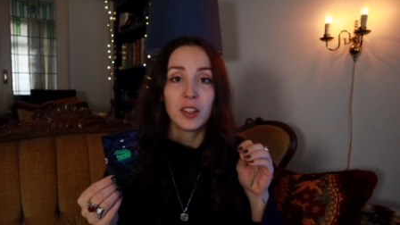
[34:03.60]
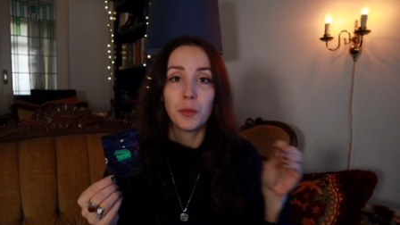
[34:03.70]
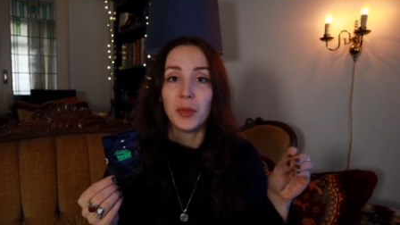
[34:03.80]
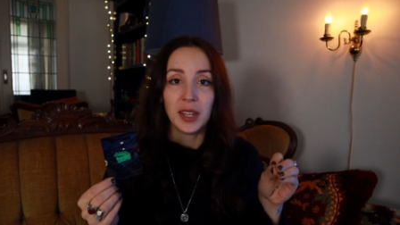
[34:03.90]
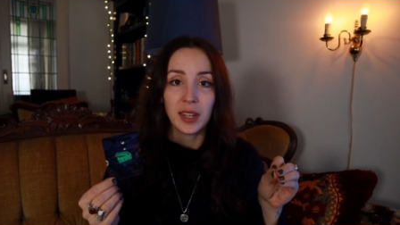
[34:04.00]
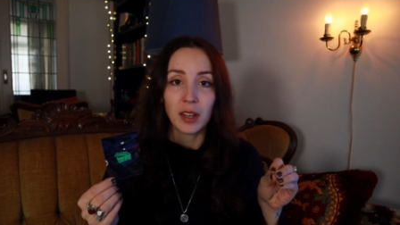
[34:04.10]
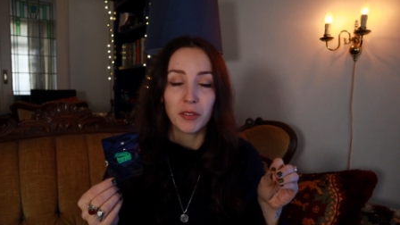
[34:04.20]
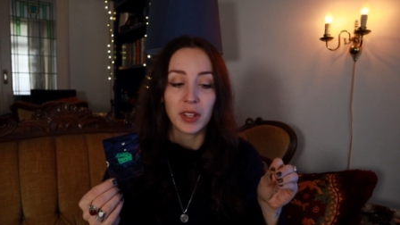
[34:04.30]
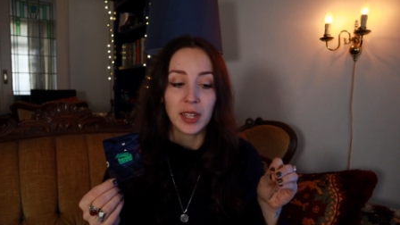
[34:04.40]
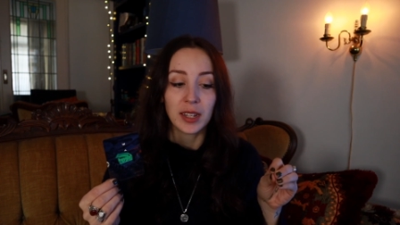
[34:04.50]
the meaning
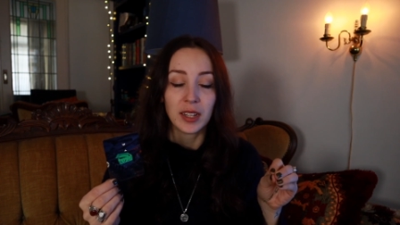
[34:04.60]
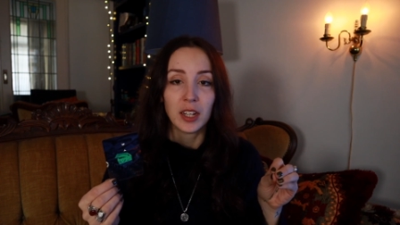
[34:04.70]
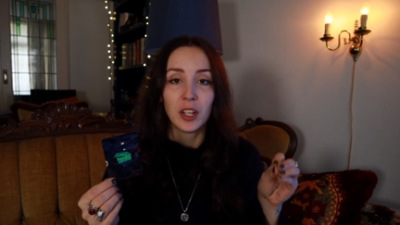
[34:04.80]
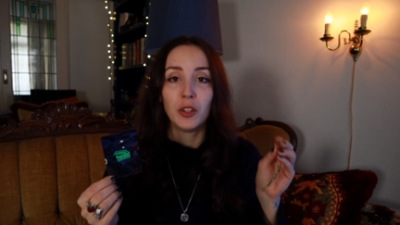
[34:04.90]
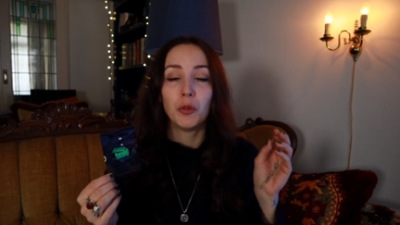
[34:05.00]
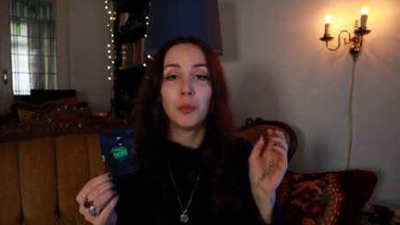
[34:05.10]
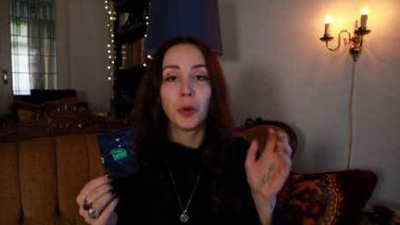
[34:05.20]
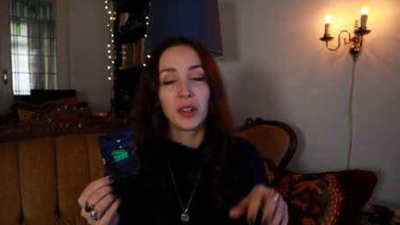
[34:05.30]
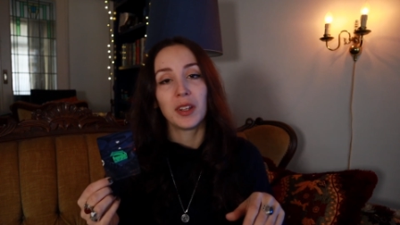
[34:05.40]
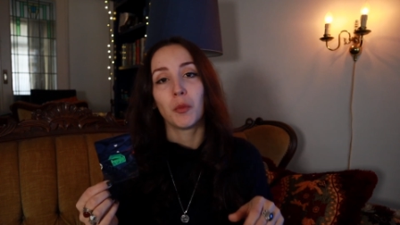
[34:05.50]
of it, you
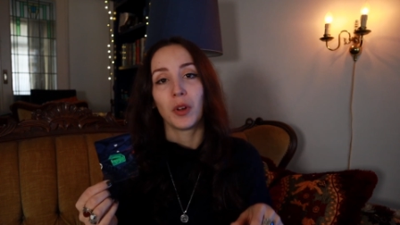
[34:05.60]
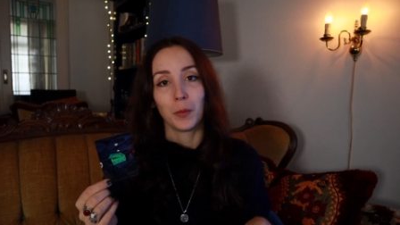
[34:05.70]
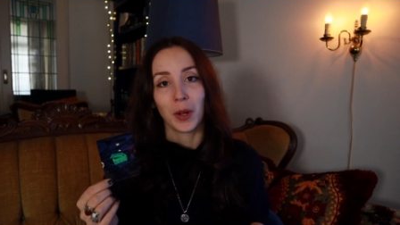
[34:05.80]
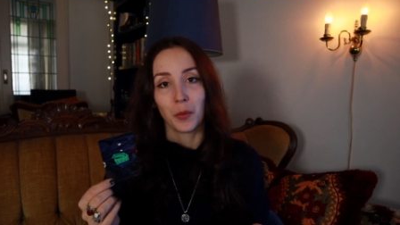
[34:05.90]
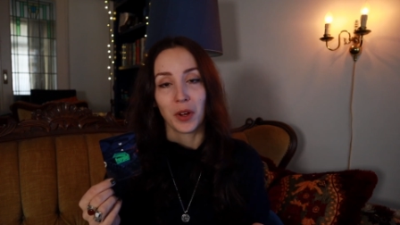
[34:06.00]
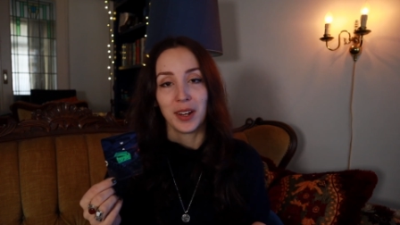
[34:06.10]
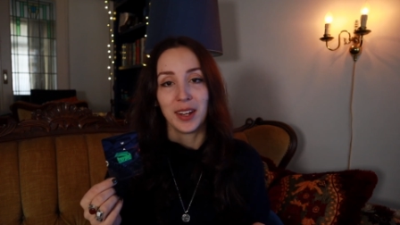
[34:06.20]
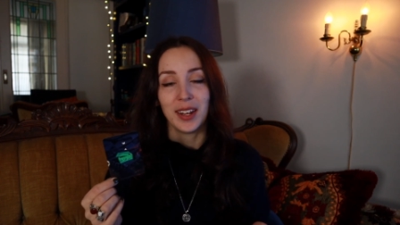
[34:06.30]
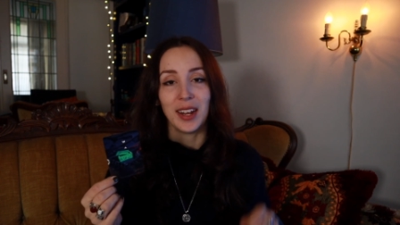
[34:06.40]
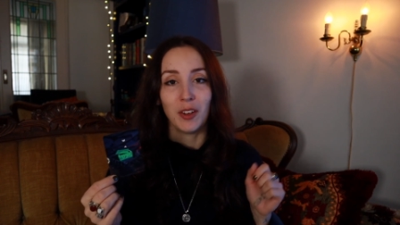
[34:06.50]
burn them one by one
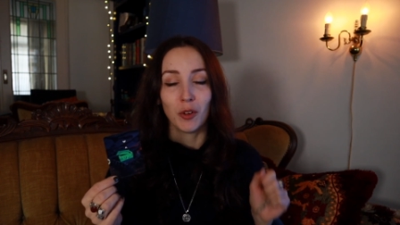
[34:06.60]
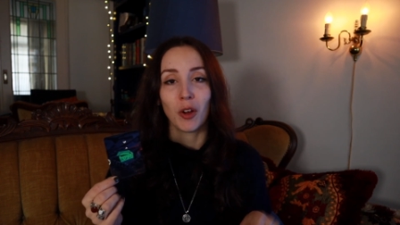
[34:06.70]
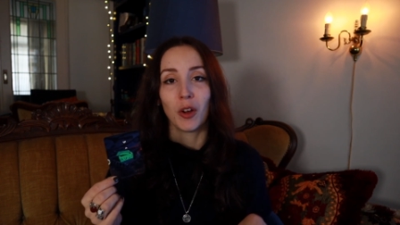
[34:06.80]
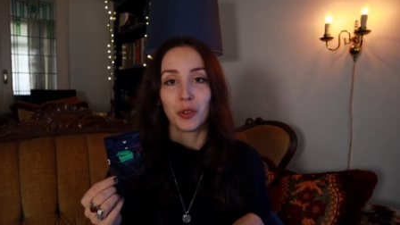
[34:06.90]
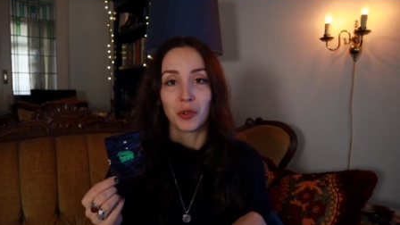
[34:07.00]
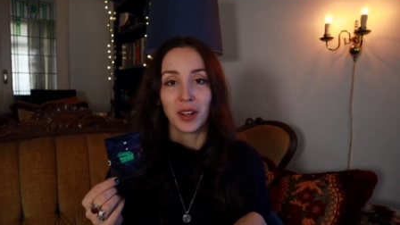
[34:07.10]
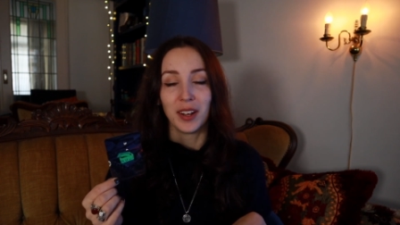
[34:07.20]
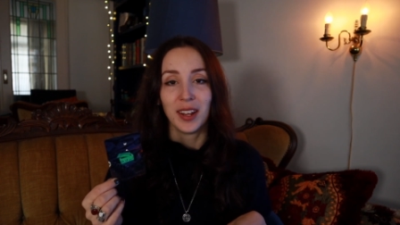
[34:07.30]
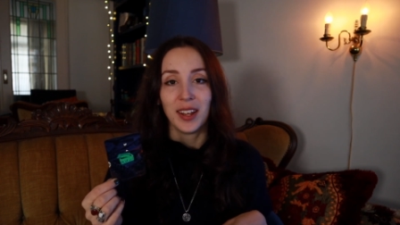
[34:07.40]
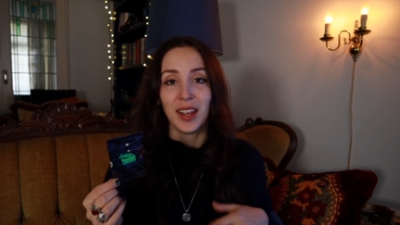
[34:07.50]
in your cauldron
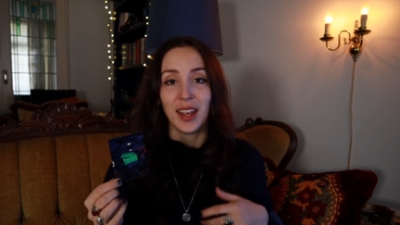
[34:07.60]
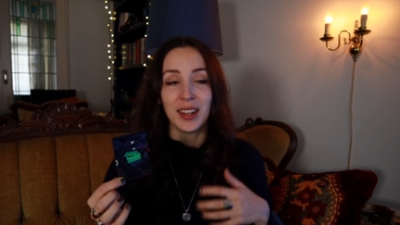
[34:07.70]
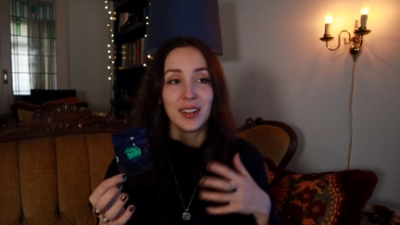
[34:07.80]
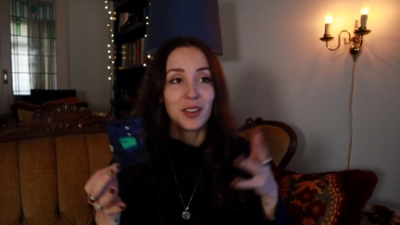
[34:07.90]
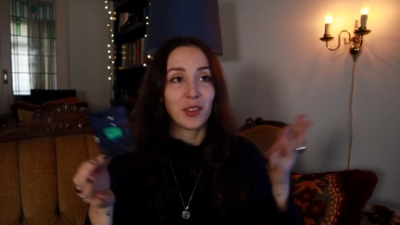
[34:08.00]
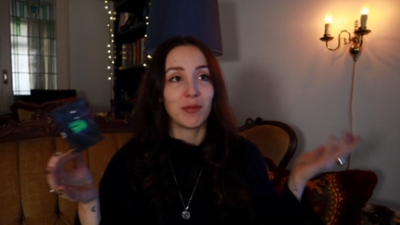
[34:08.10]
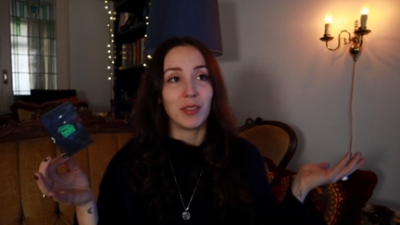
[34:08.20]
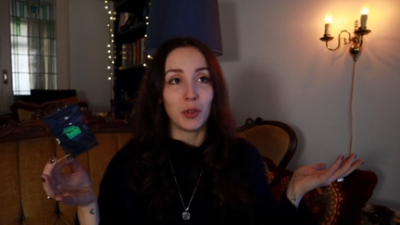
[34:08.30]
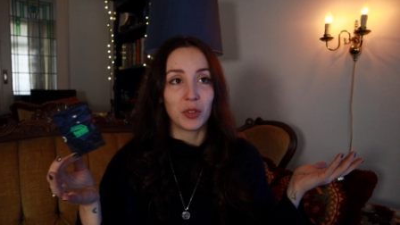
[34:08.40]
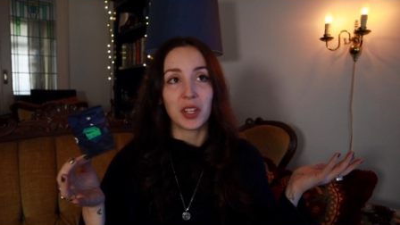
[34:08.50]
and
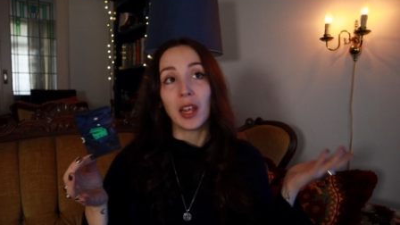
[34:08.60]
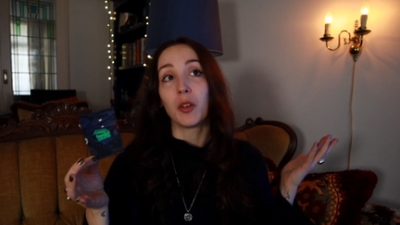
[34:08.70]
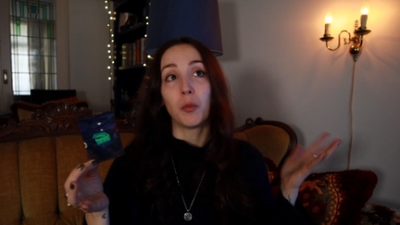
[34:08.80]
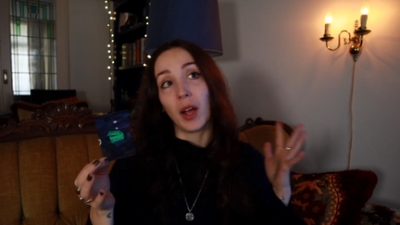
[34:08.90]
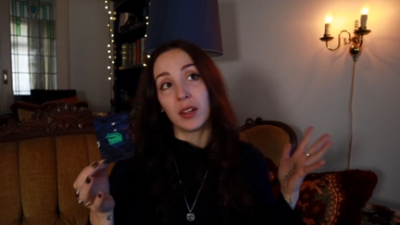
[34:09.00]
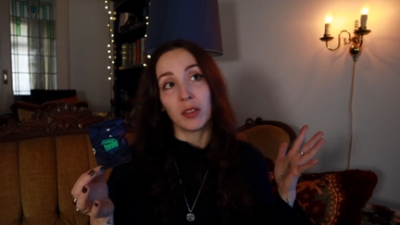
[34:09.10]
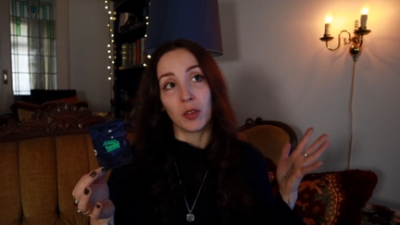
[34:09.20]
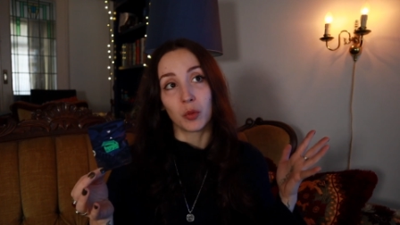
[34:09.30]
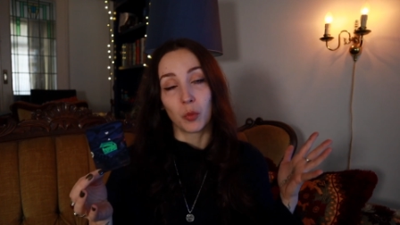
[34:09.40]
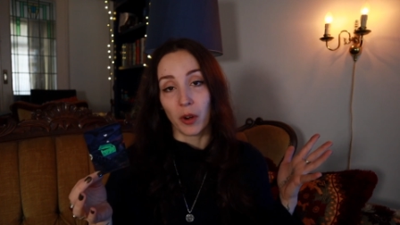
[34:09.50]
you say goodbye to
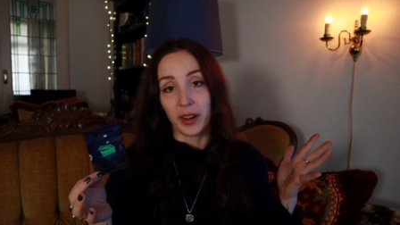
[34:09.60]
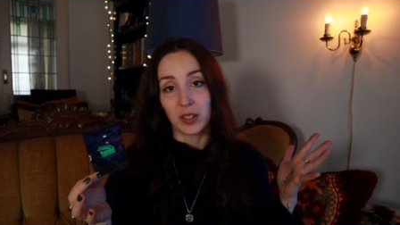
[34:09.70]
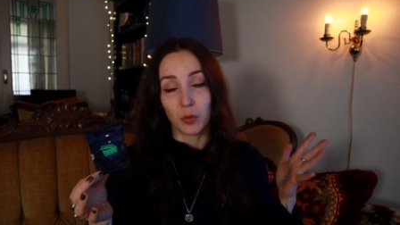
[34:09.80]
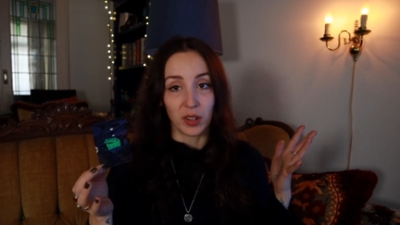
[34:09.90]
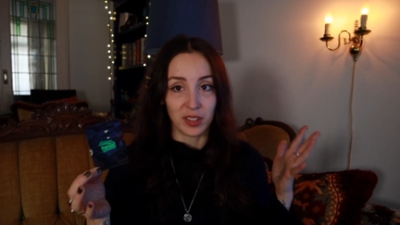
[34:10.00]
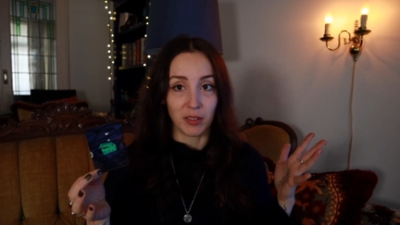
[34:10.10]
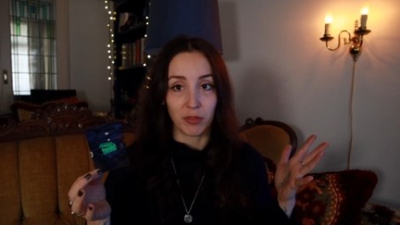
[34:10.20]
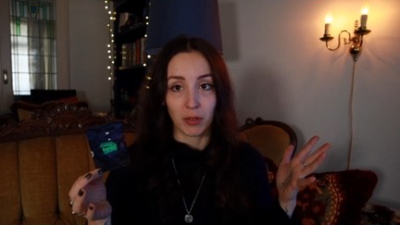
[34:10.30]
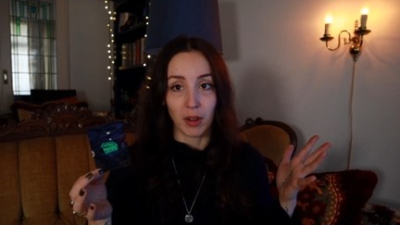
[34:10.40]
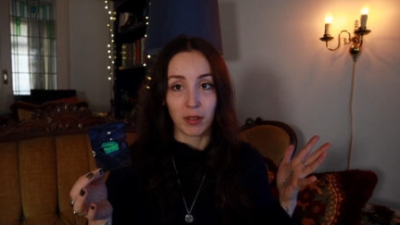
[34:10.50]
those worries once and
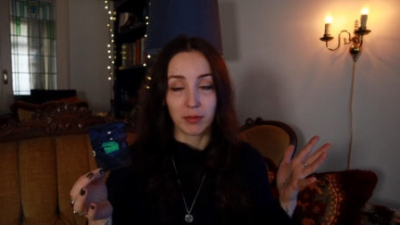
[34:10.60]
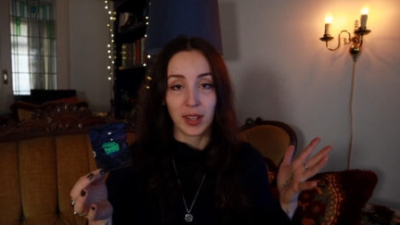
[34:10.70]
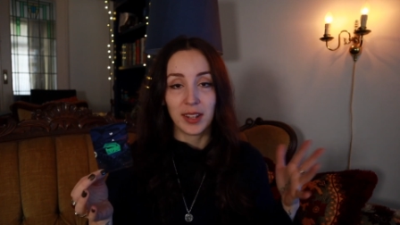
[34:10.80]
for all.